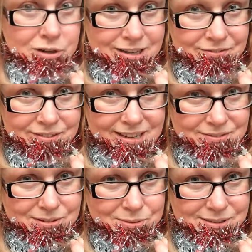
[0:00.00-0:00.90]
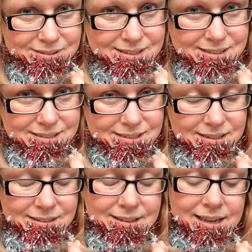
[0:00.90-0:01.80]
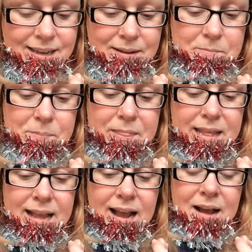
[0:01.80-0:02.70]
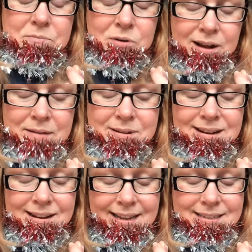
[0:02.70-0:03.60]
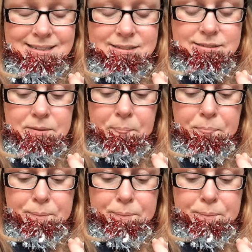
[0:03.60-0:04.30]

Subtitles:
got our favourite ones, okay? And what I would like us to do